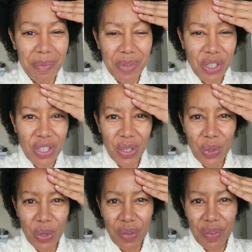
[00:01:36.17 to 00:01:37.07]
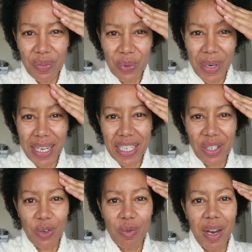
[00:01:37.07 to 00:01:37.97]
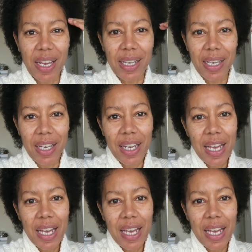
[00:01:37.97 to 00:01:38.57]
just the look of the forehead isn't great.